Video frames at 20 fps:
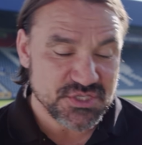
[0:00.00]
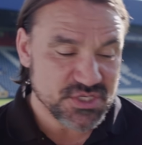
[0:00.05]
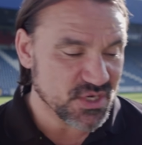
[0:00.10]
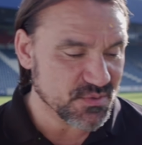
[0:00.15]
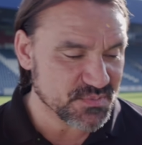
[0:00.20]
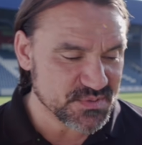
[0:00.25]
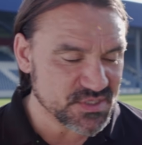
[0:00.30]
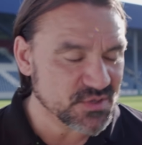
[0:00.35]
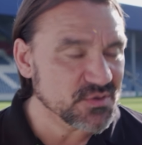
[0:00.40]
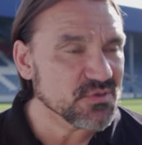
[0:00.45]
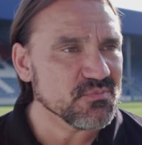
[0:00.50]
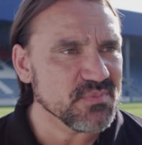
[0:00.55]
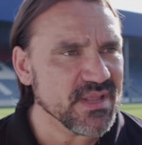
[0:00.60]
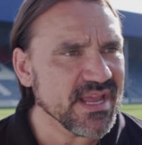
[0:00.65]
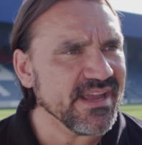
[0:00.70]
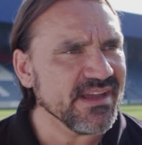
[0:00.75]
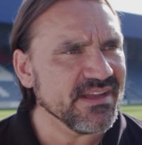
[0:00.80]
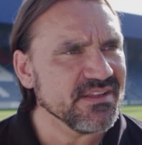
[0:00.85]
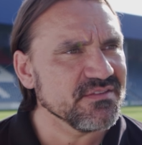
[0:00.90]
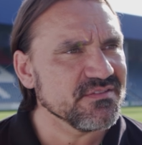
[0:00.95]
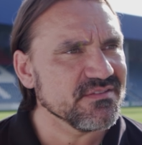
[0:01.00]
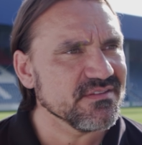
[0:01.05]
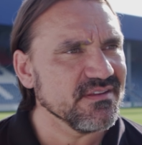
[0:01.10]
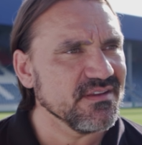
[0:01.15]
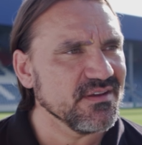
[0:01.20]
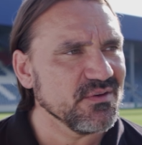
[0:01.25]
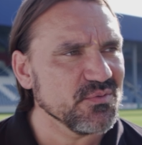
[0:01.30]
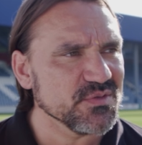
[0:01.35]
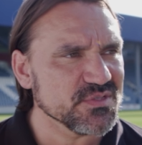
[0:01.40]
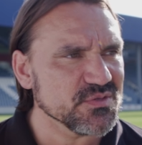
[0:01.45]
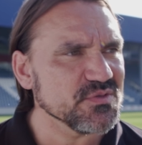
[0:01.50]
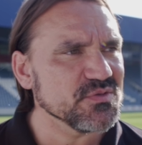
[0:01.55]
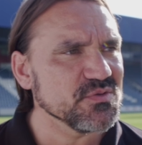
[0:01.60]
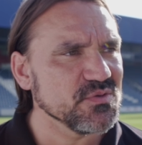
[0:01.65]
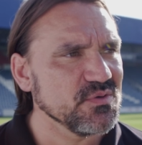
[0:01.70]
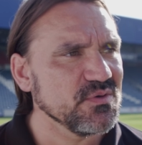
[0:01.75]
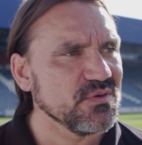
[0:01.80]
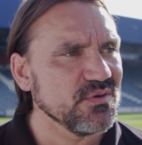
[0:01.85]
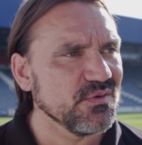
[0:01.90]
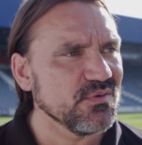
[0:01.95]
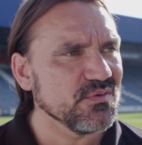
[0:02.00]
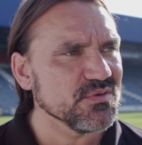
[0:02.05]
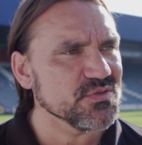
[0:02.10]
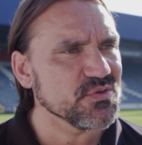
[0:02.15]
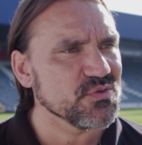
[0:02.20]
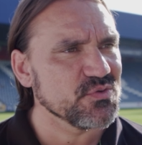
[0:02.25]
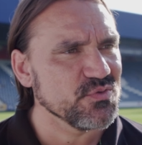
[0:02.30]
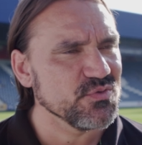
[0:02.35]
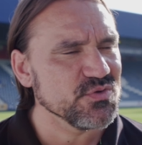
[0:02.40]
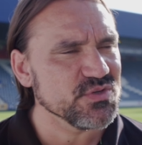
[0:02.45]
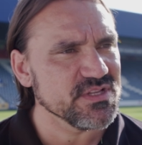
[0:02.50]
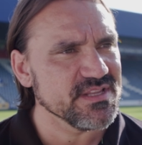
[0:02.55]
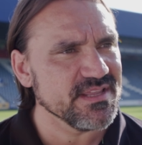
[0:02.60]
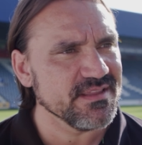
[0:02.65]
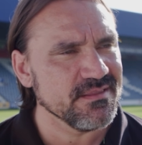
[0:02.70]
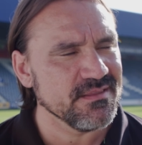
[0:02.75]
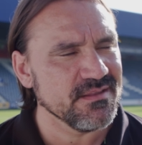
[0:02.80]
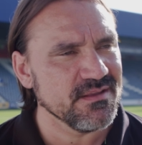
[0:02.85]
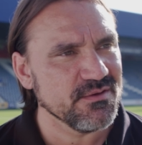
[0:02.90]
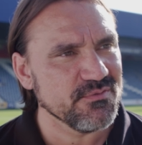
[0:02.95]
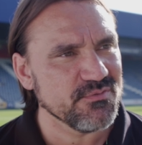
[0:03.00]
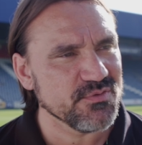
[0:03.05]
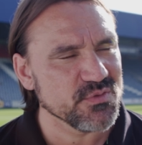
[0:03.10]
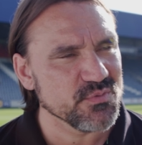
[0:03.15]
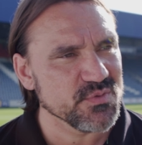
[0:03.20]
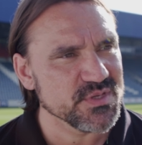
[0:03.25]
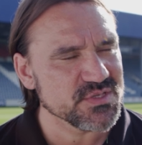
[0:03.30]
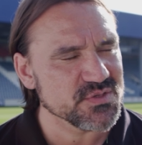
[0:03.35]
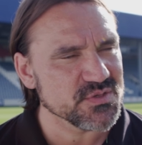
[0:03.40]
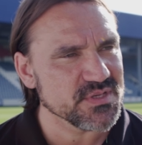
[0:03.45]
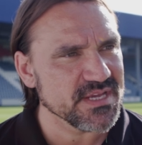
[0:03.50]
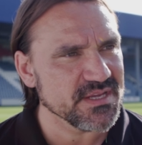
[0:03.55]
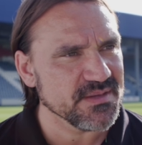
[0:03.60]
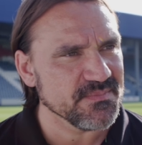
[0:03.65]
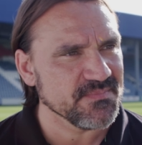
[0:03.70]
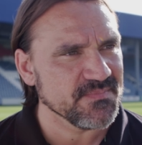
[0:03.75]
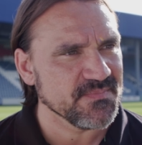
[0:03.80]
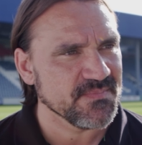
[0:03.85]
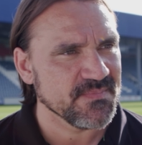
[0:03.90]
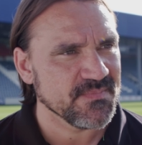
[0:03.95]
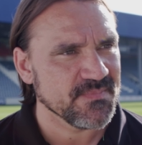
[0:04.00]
Jacob's a good player and uh, was also also crucial in, uh, for the win today.